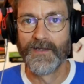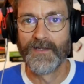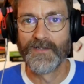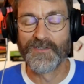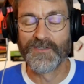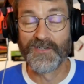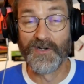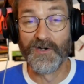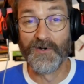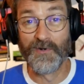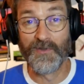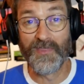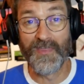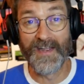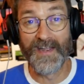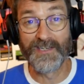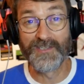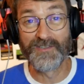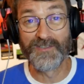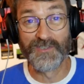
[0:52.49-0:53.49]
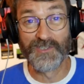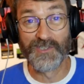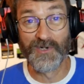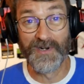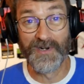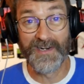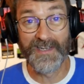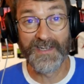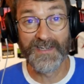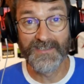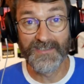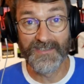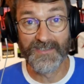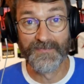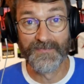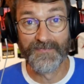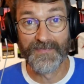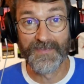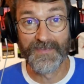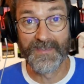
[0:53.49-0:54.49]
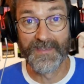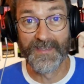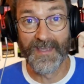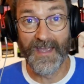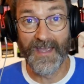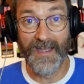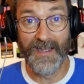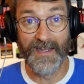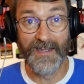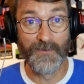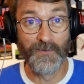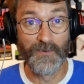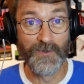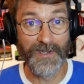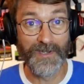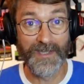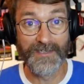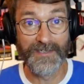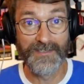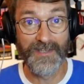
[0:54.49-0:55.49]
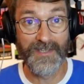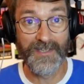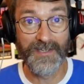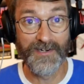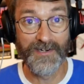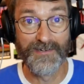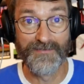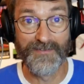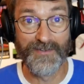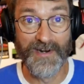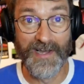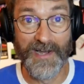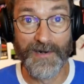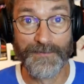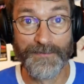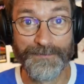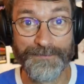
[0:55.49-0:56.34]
So thanks for joining us, and we'll get to the interview now.